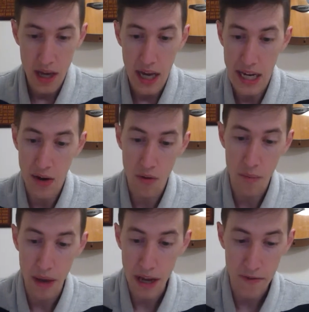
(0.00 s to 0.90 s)
And I will
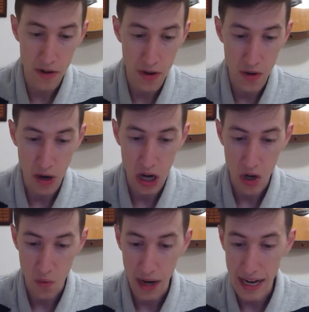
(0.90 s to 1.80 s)
make for you a
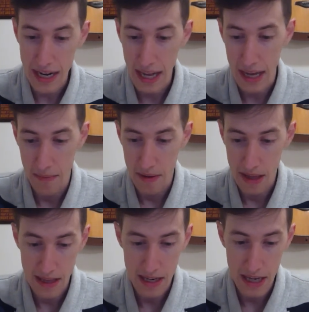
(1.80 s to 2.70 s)
great name,
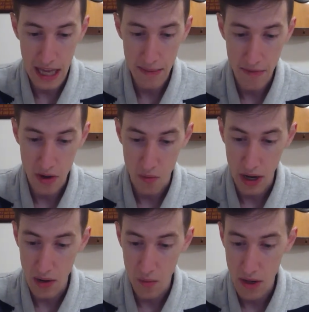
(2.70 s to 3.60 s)
like the name of the
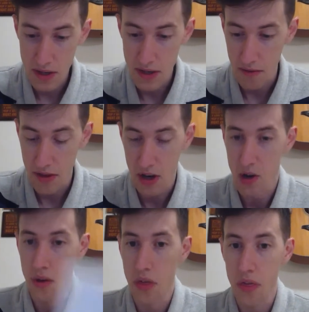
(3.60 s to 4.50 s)
great ones of the
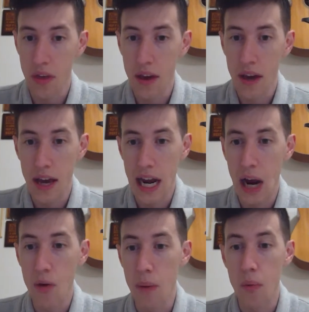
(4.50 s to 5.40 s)
earth. And I
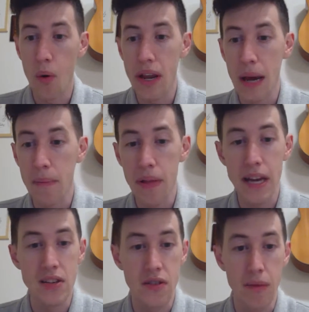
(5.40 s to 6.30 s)
will appoint a
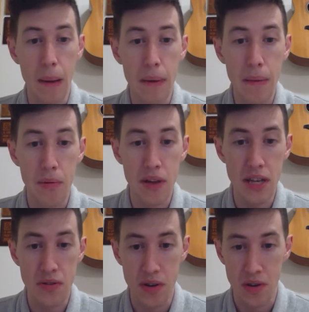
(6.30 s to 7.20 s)
place for my people
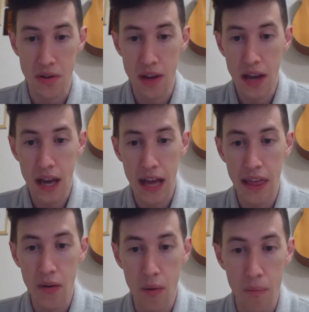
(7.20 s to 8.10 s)
Israel, and
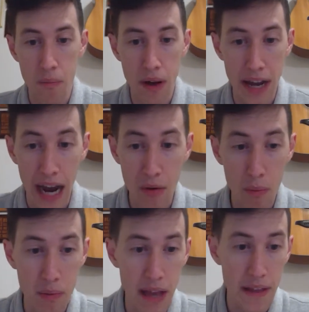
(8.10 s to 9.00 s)
I will
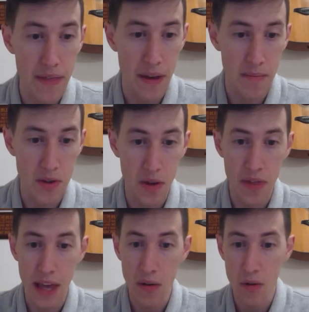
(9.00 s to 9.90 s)
plant them so that
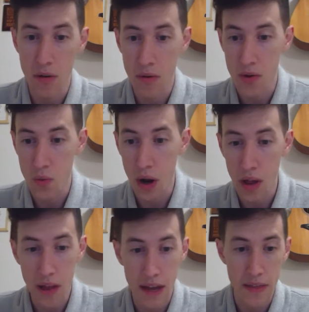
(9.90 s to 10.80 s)
they will
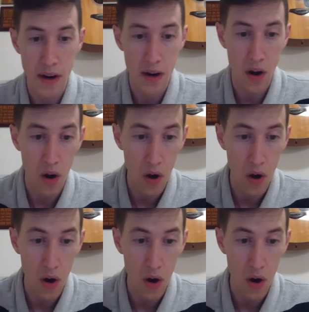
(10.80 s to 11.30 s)
dwell in their